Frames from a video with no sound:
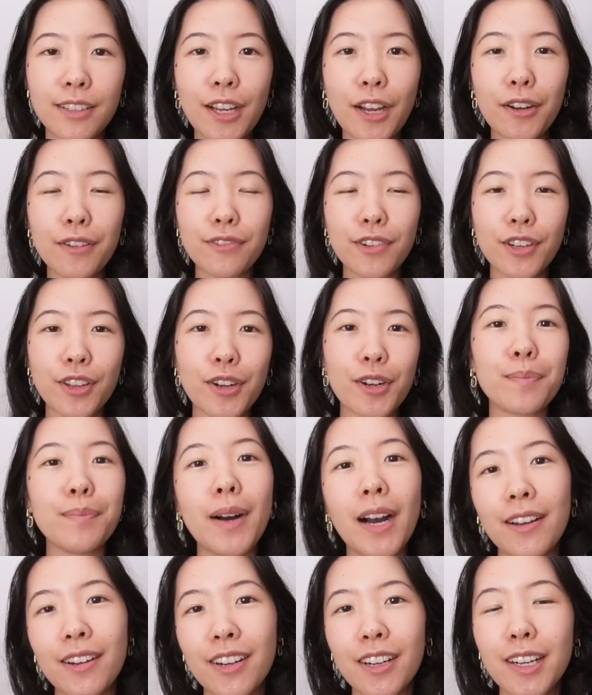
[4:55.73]
known for their
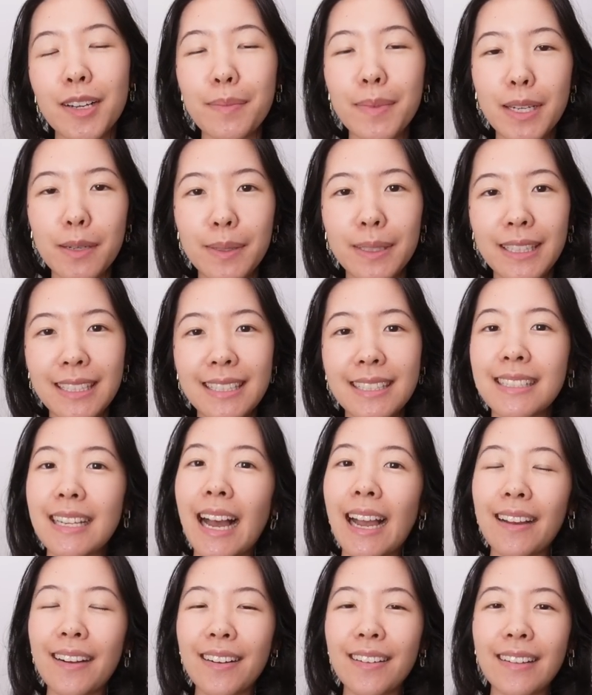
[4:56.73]
modern, minimalist
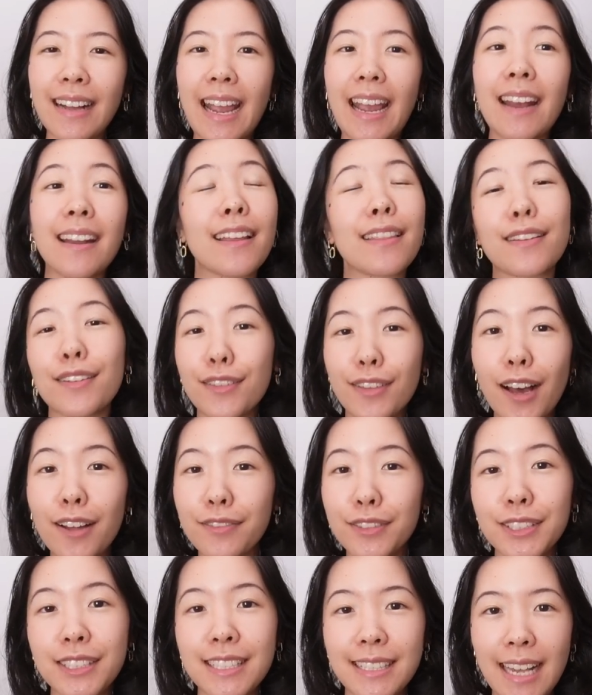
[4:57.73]
style and their
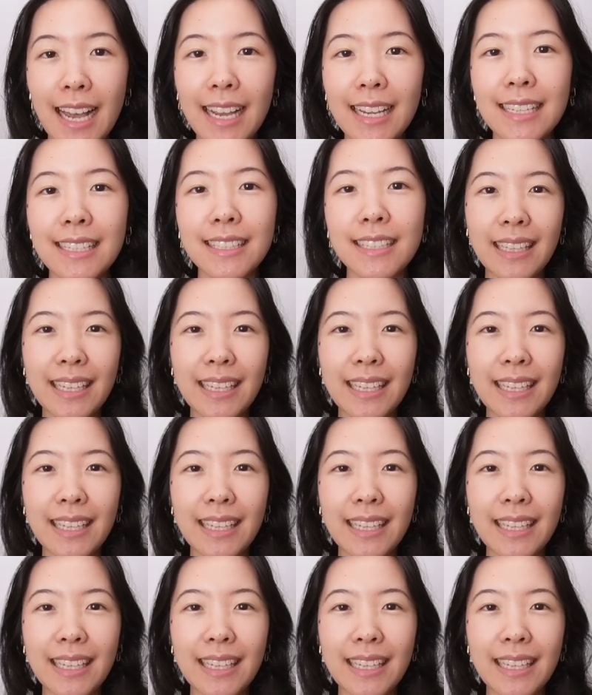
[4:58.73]
thoughtful designs.